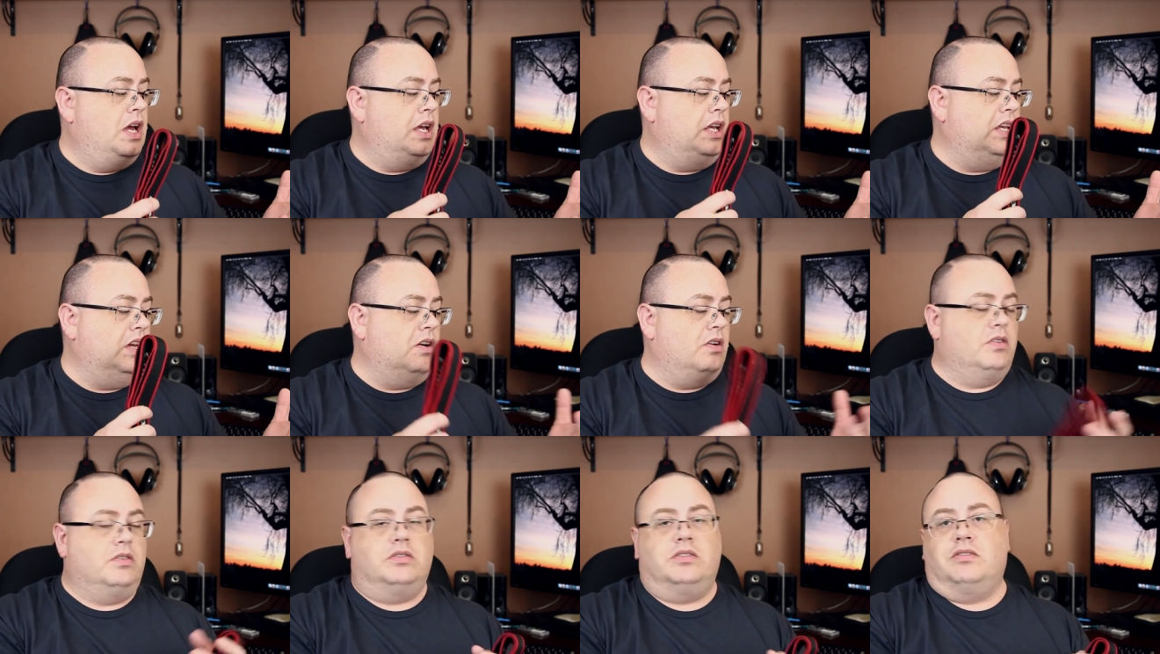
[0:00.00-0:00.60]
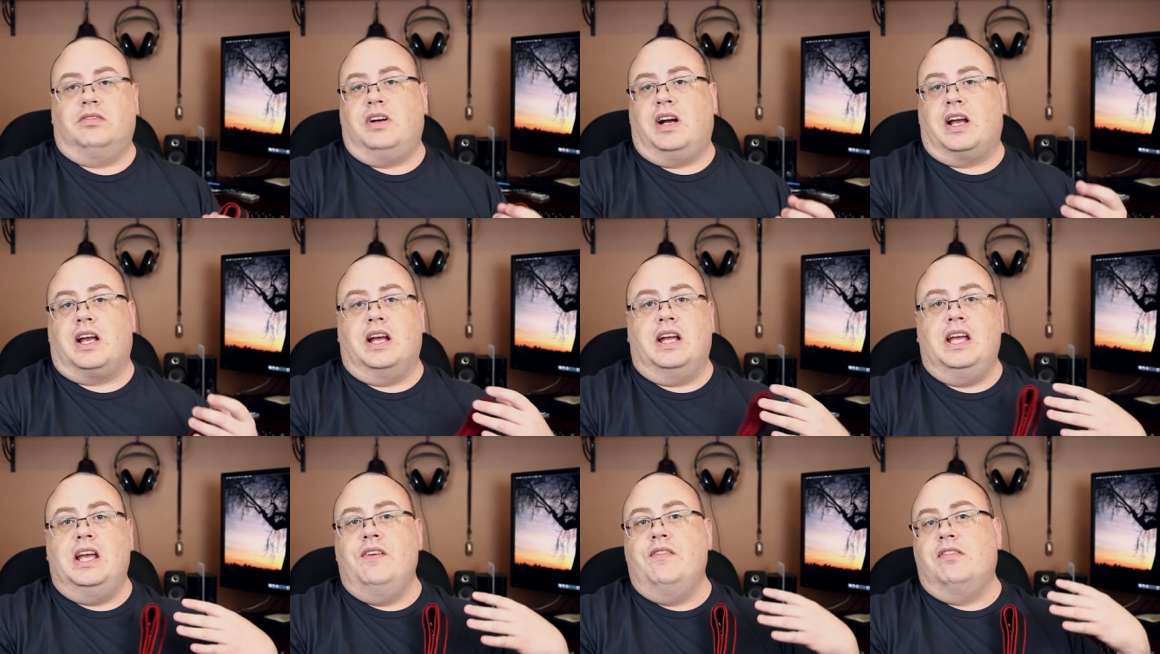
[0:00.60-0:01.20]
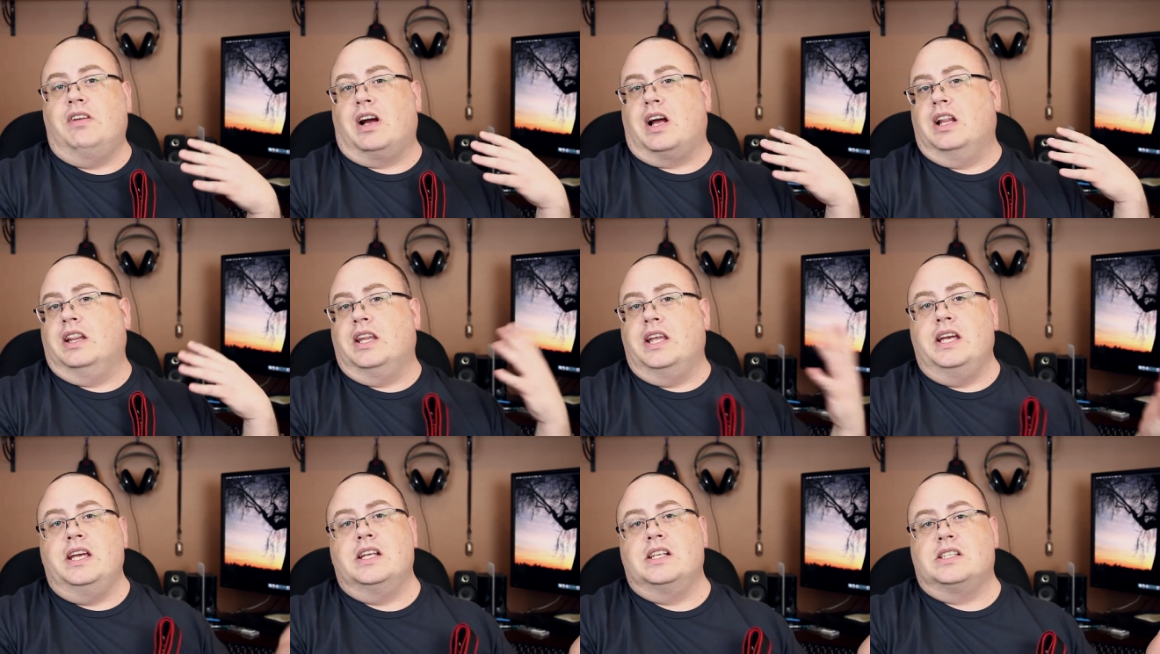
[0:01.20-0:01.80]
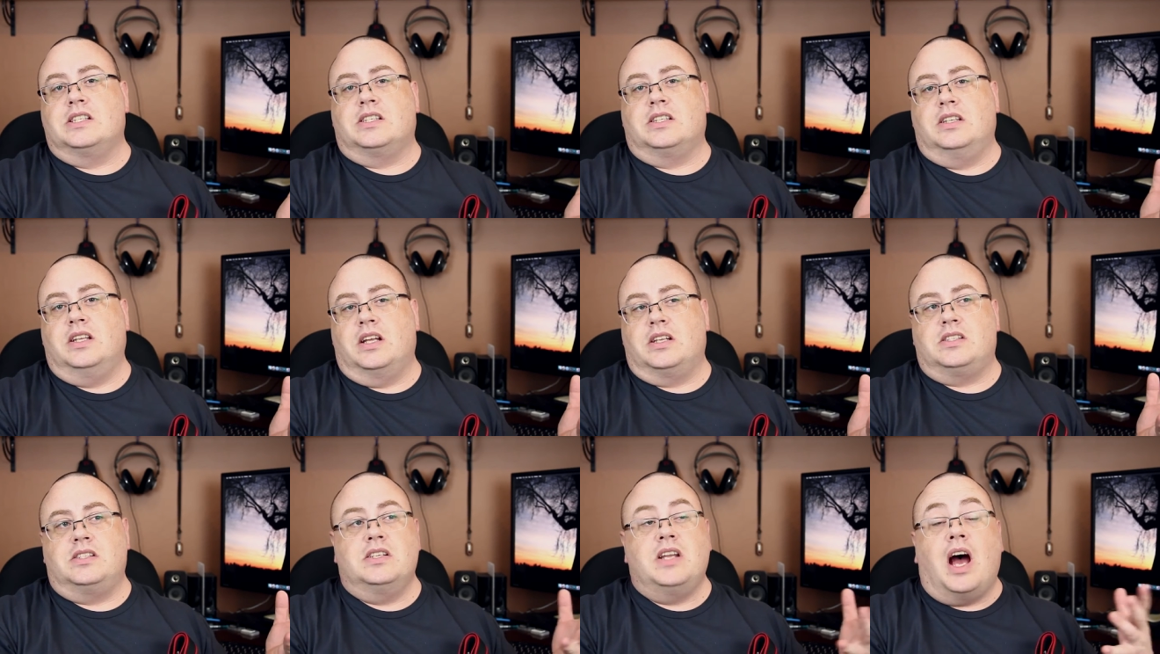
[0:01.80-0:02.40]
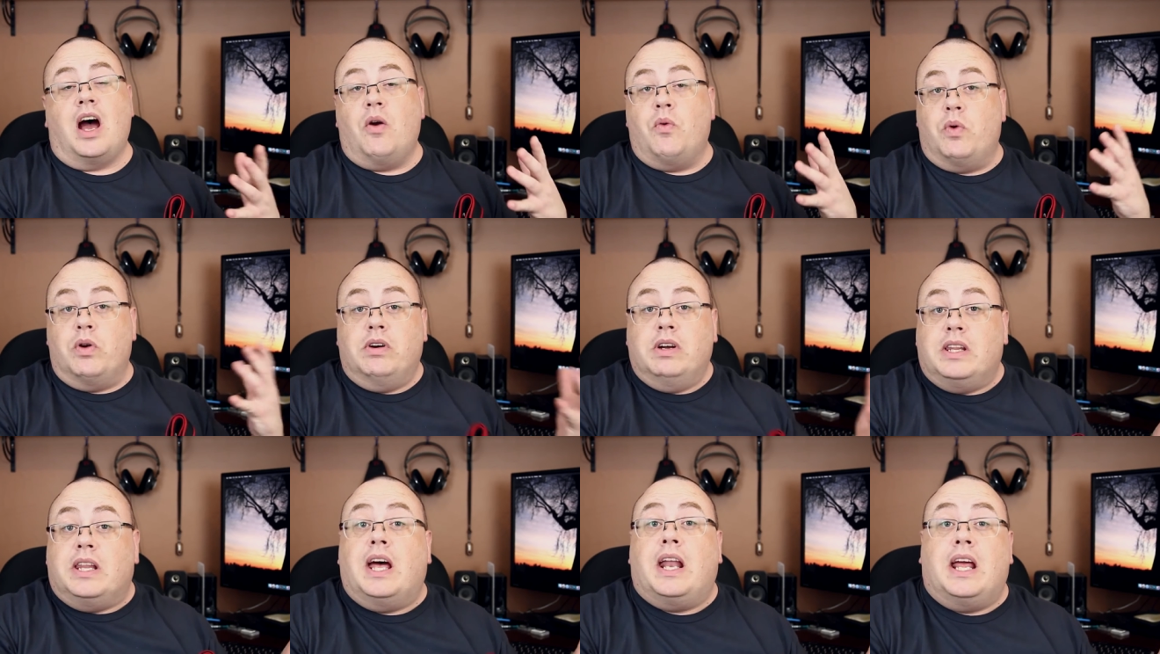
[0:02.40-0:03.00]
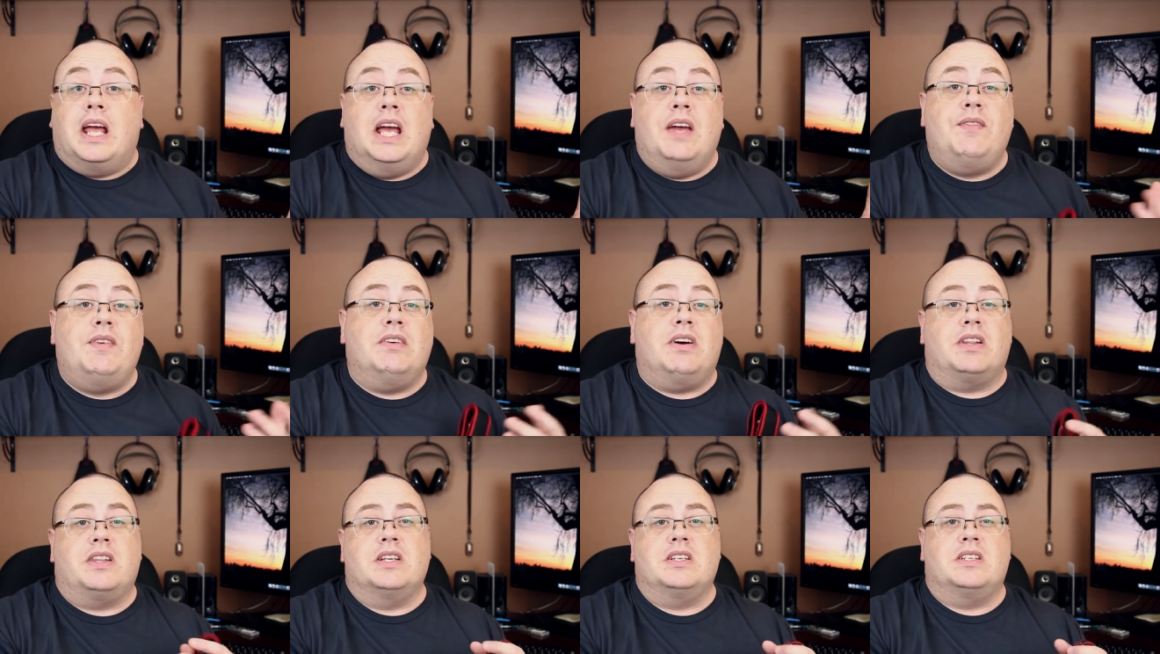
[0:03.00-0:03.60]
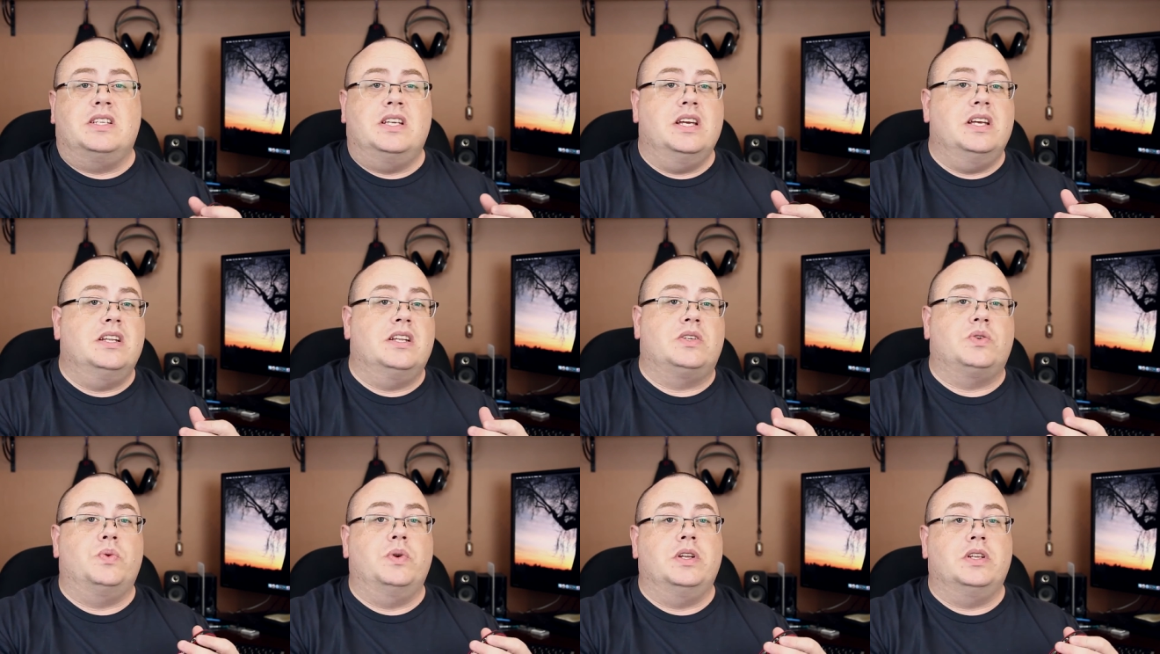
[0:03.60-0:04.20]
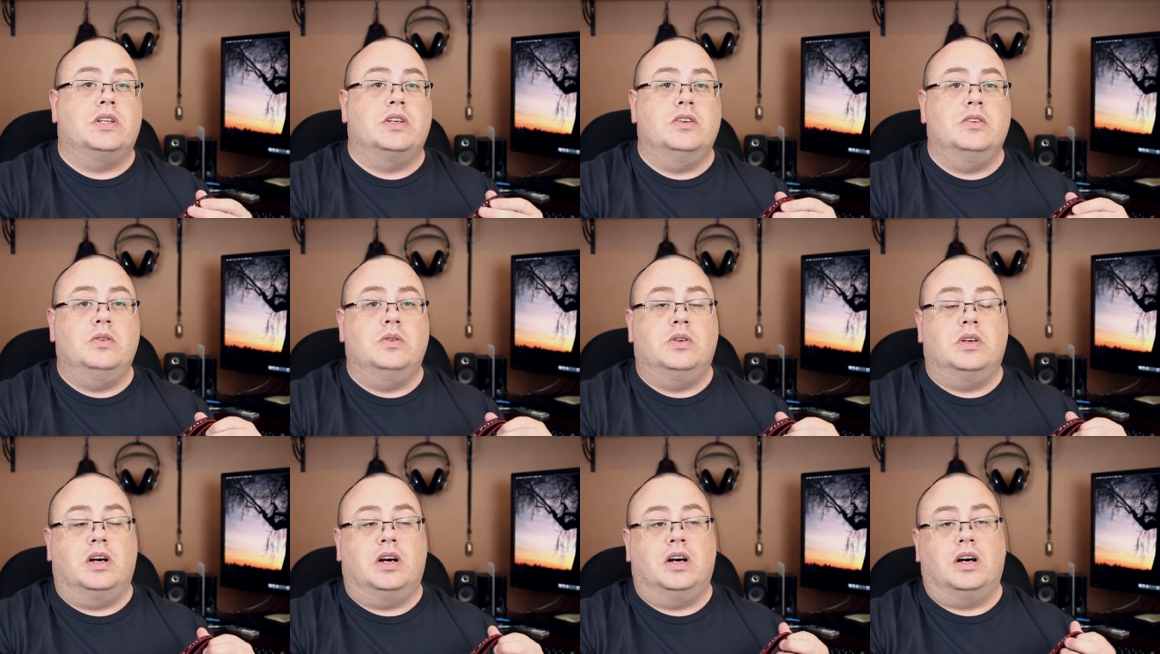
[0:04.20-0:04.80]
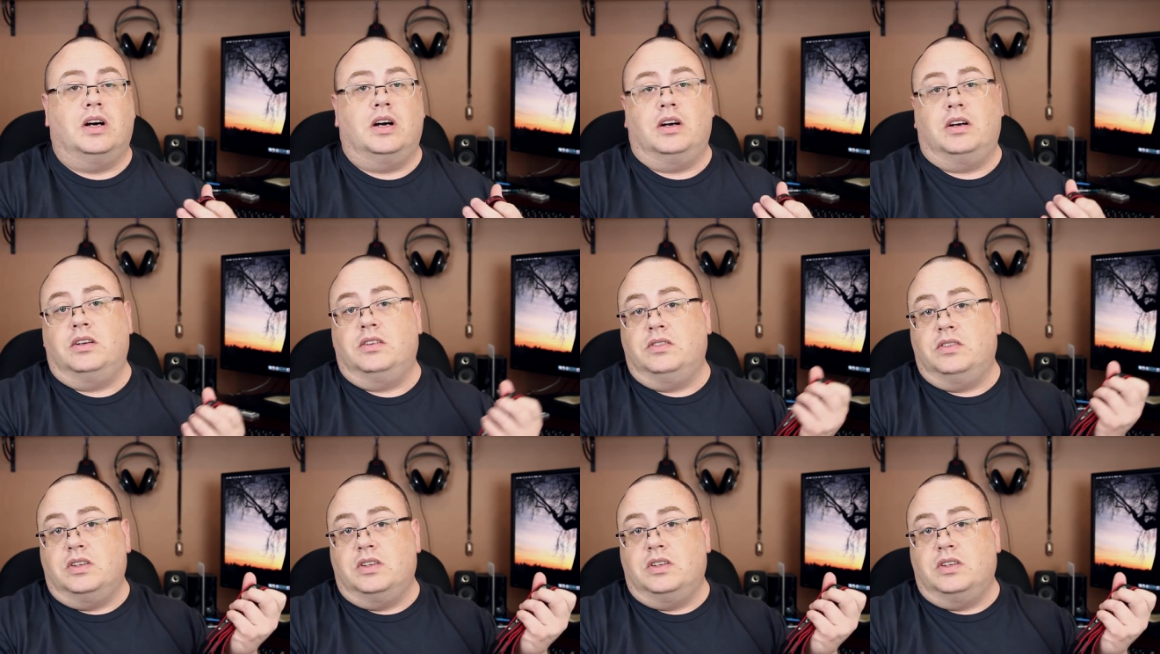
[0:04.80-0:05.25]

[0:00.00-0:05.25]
you know, like even like a lens that's not really that heavy, like the ten to twenty-two, uh,